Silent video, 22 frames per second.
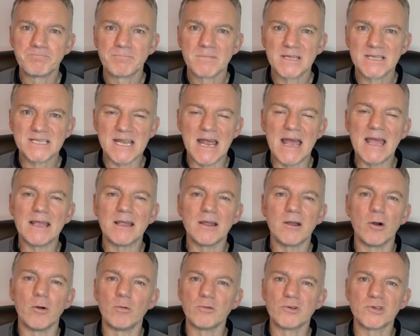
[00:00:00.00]
10
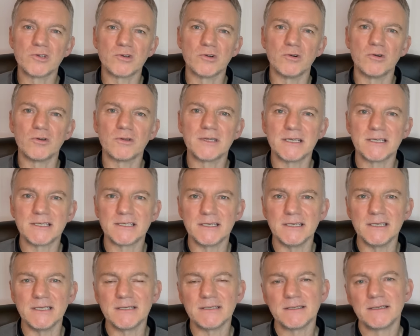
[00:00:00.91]
goals scored this
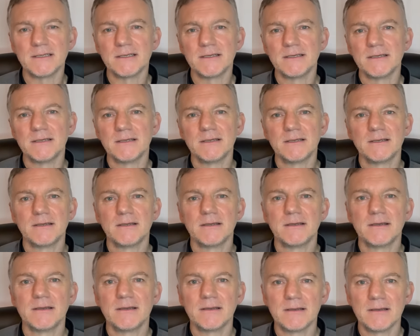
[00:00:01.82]
season.
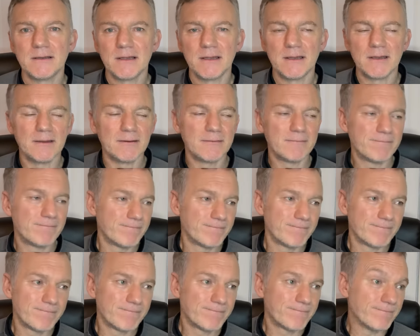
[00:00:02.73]
And
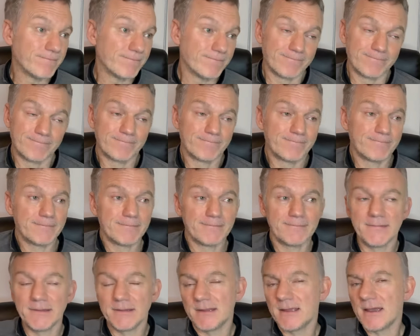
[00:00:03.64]

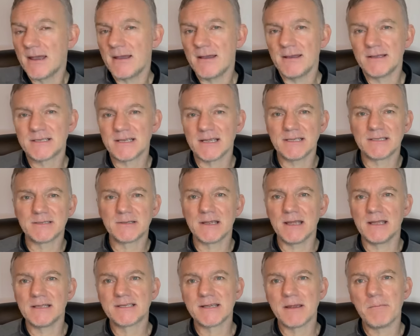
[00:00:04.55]
yeah,
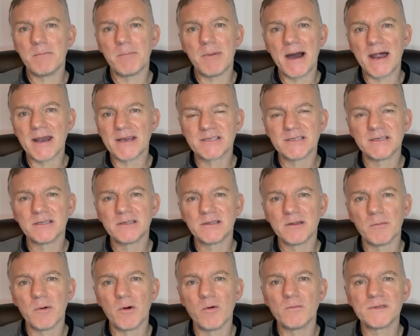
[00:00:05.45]
it's embarrassing at
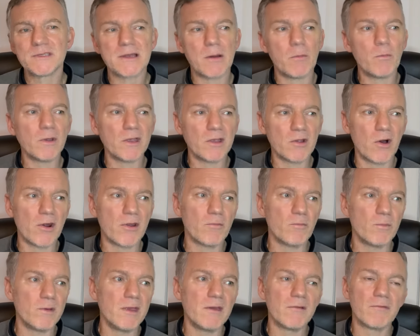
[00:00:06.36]
the moment. And we
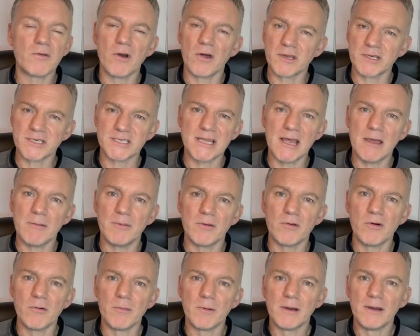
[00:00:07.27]
have got to step
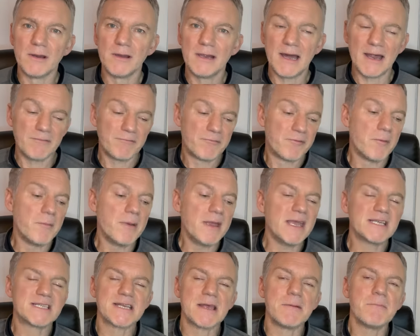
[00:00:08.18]
it up. And for
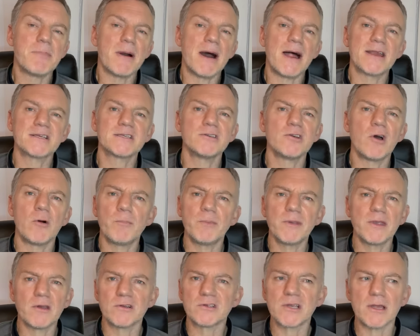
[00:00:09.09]
me, it's embarrassing, not
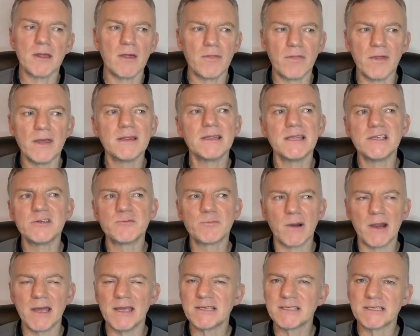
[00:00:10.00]
because I think these
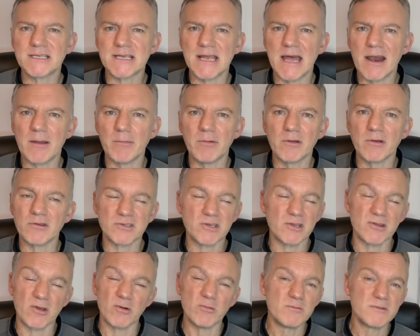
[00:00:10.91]
players are terrible, because I
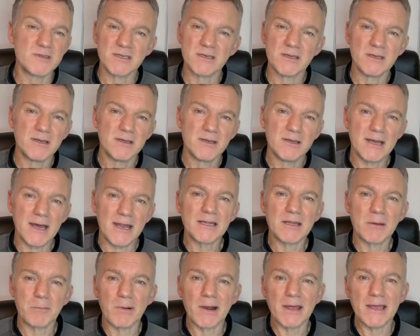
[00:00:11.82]
don't. I
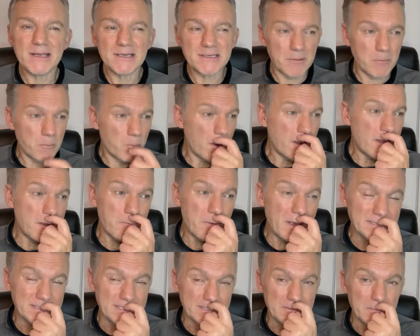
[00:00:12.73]
think the players are way
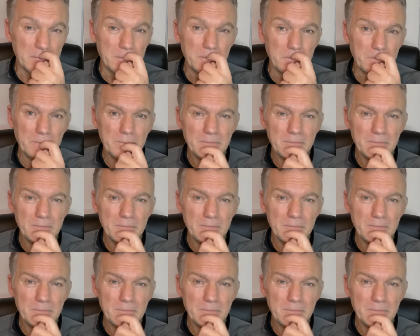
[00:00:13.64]
better than,